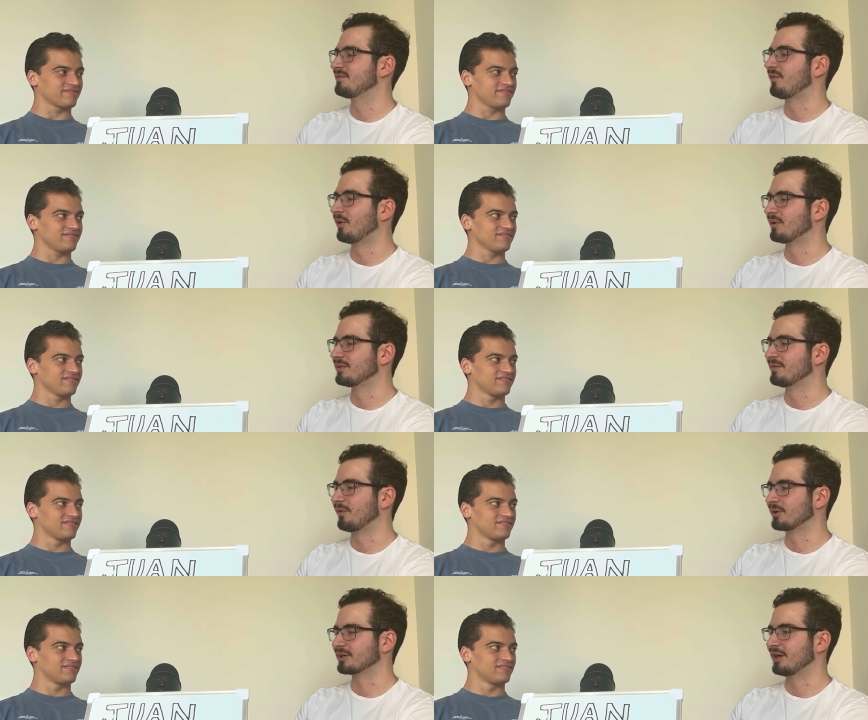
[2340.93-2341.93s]
Speaker 1: for the
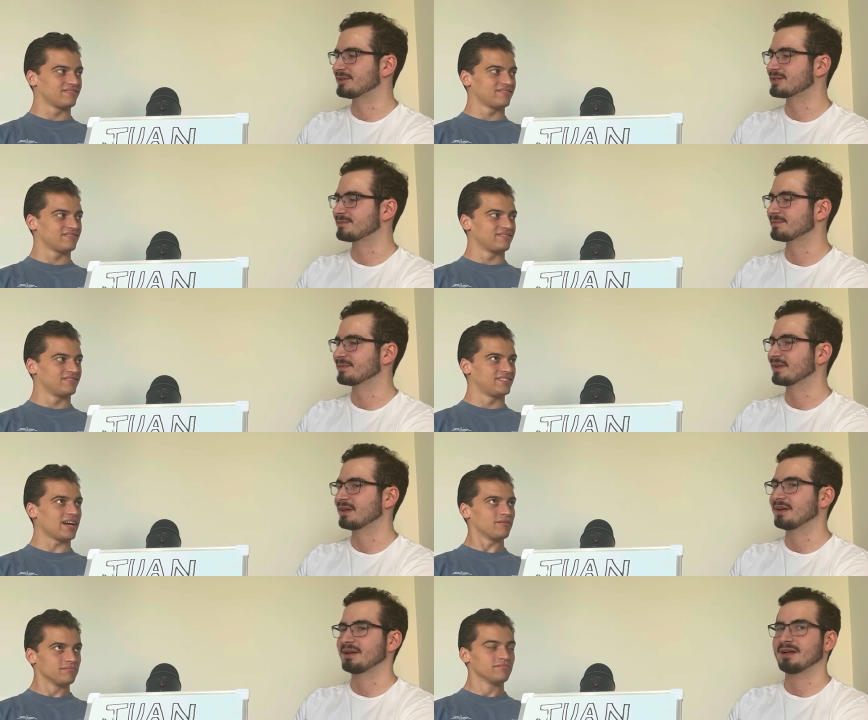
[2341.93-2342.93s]
four gods.
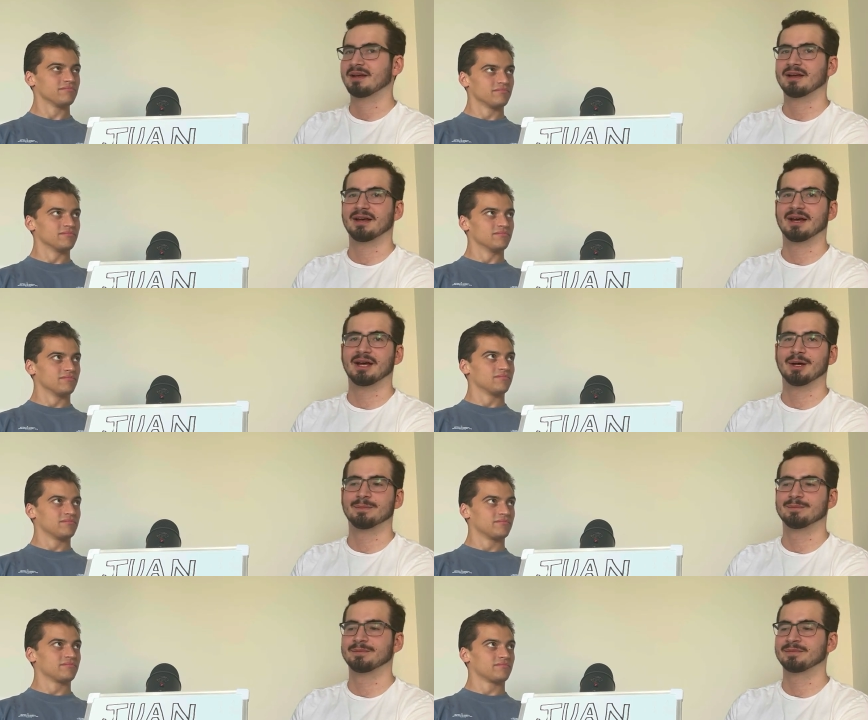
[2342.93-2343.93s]
Yeah.
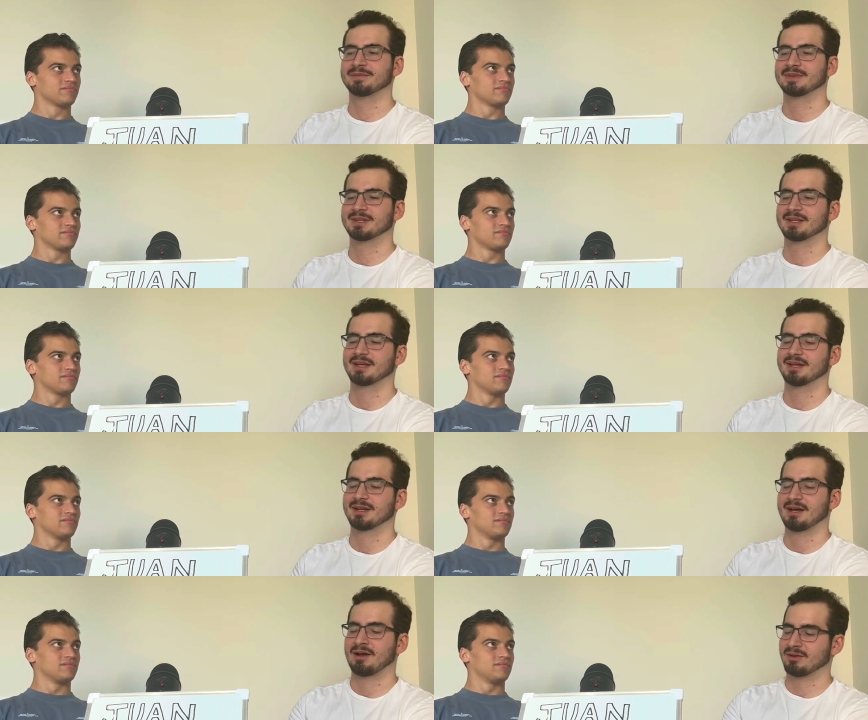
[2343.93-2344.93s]
Um,
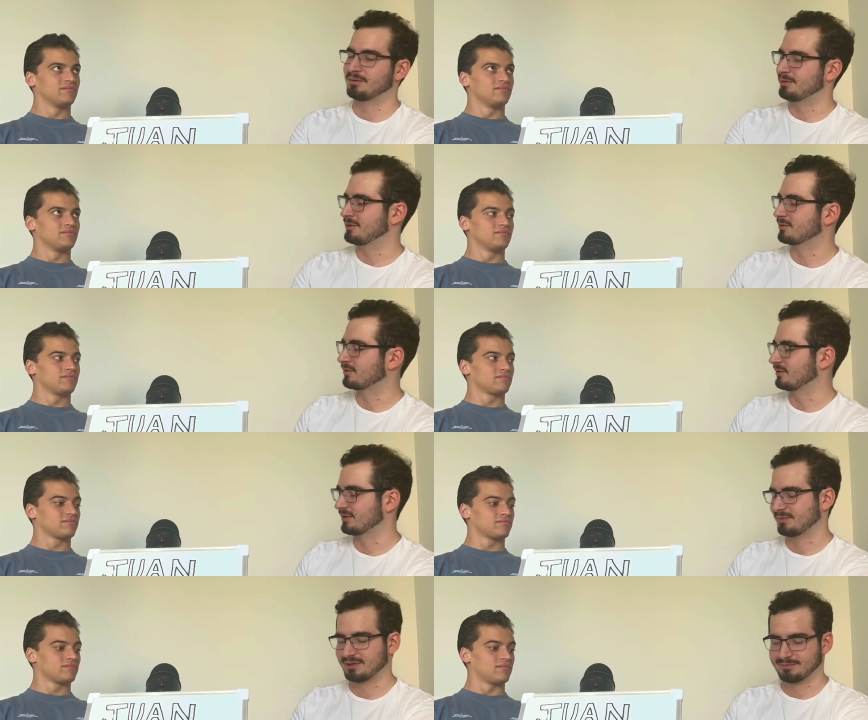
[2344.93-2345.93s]
how long have we been
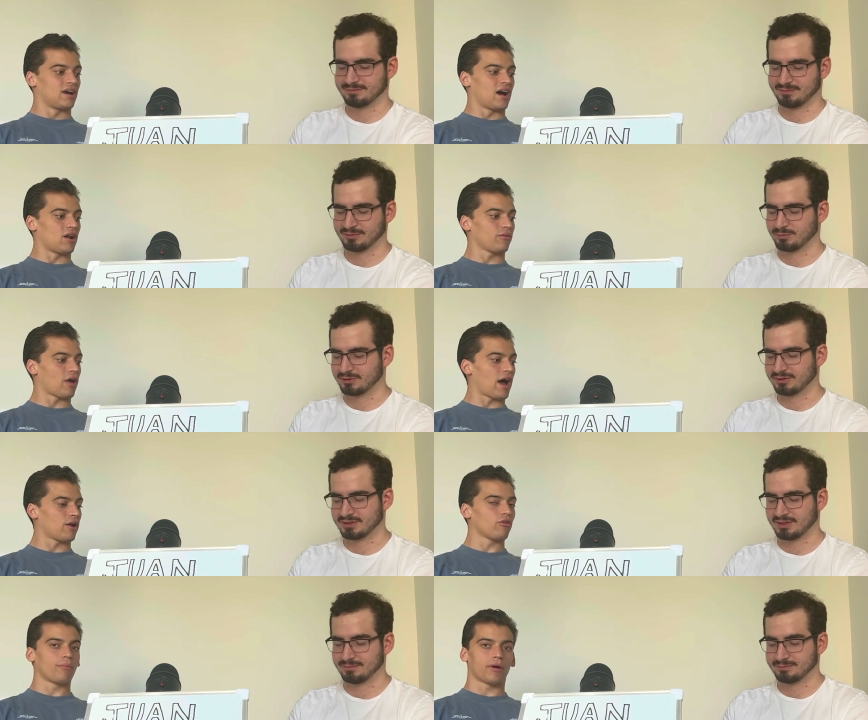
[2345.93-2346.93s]
recording then? I don't, I
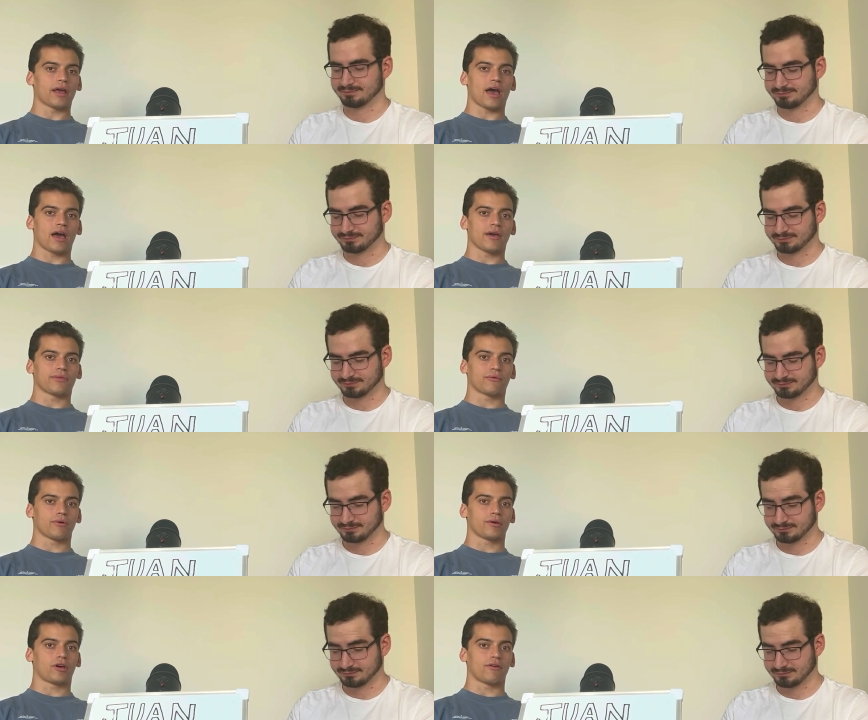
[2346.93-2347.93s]
don't know,
Speaker 2: but I, I think
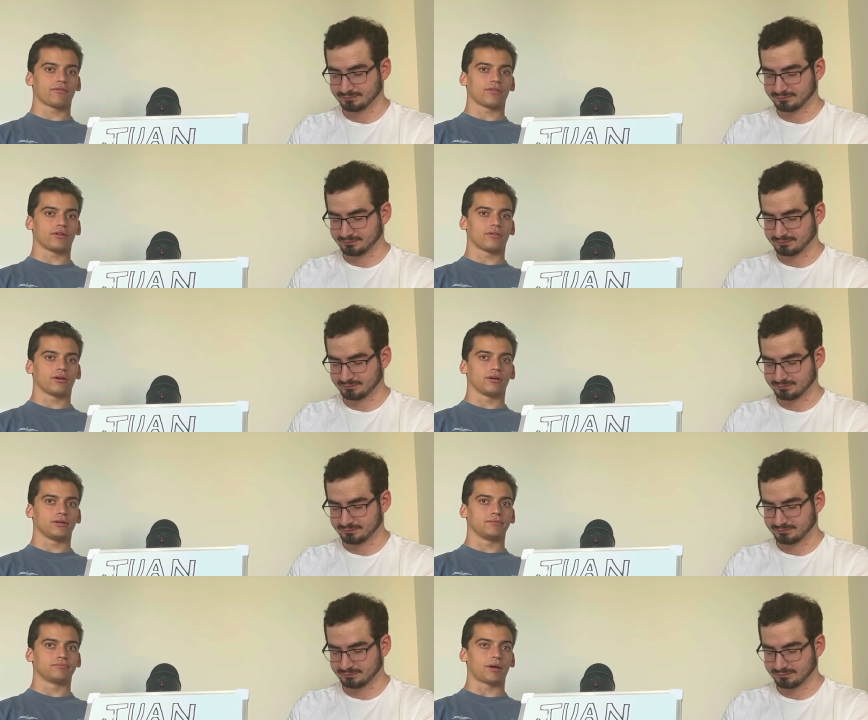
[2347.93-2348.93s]
we covered the,
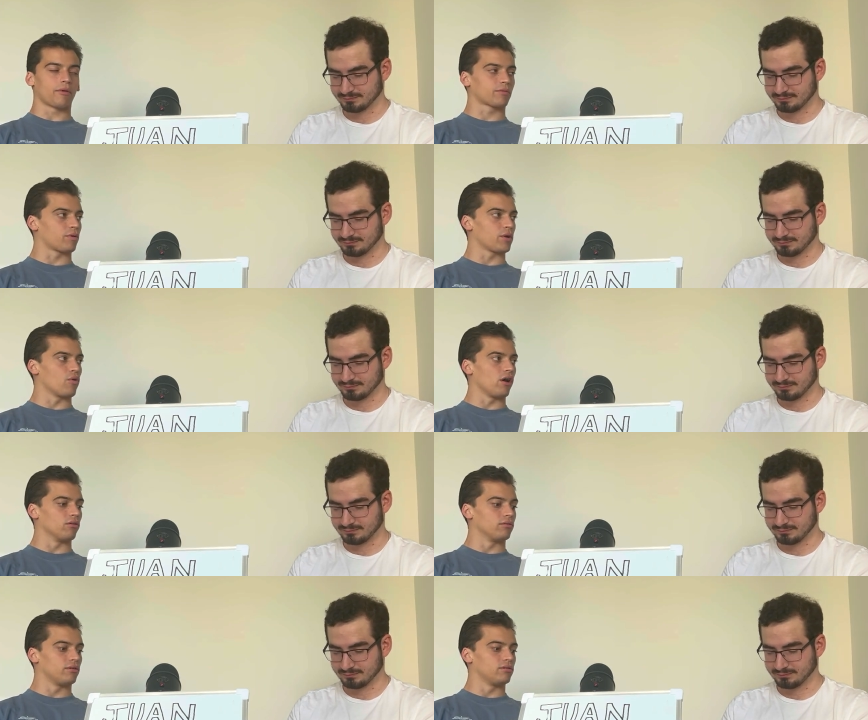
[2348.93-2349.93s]
the subject pretty
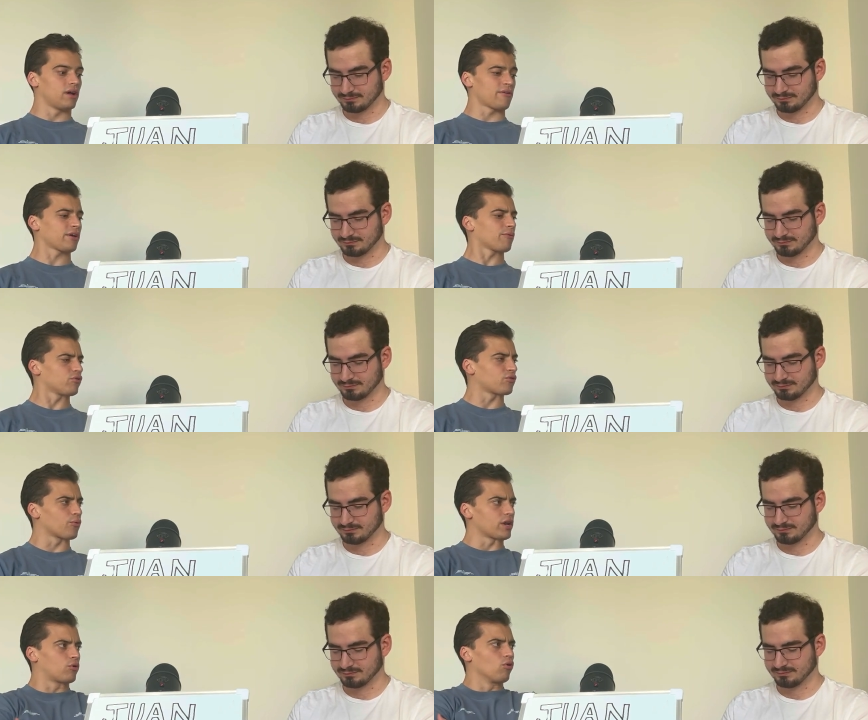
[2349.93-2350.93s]
well. I think it was a
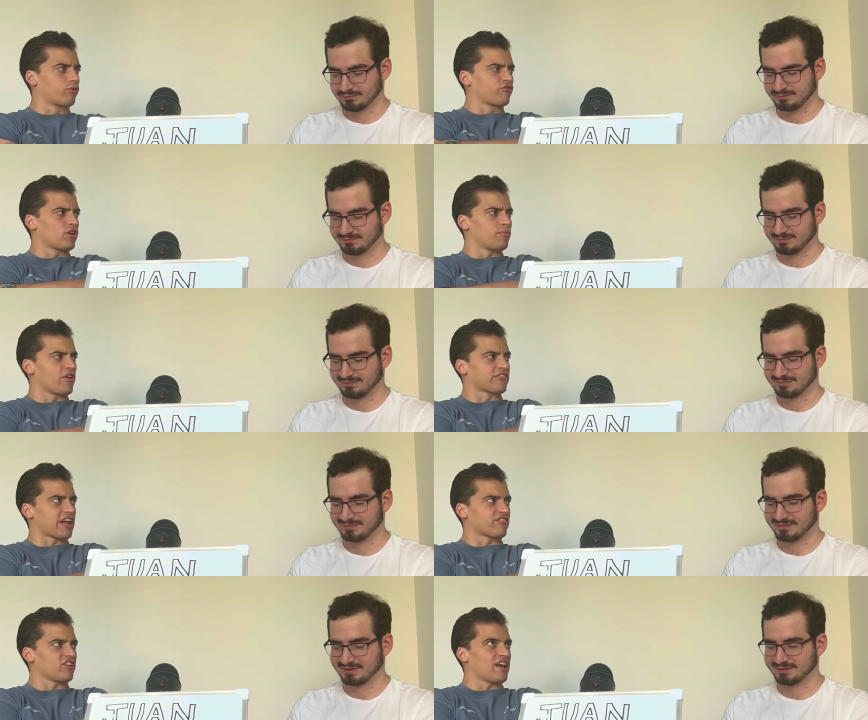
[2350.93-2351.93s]
really cool subject,
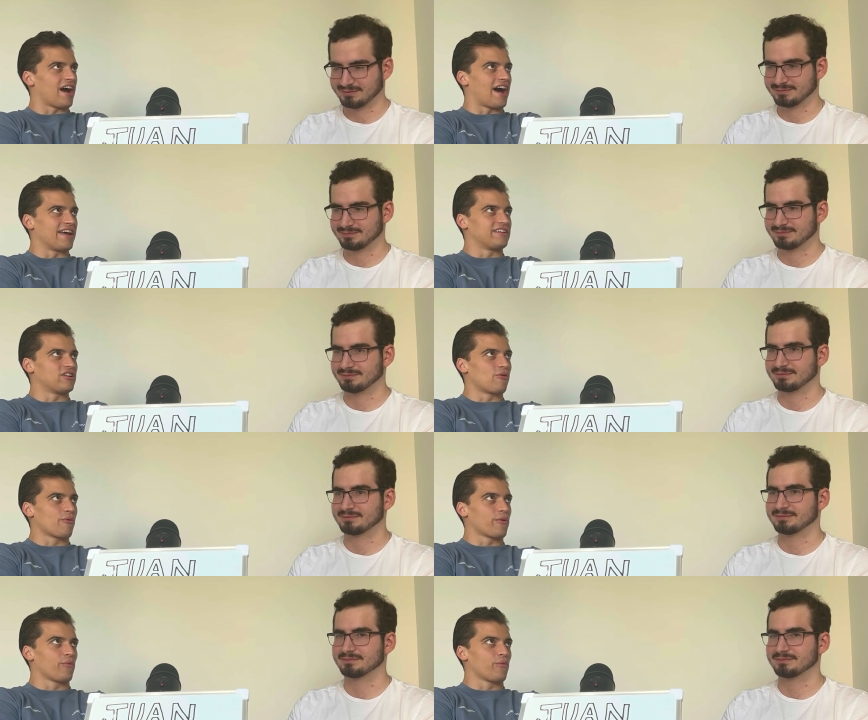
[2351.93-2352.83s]
actually. I, I didn't know we,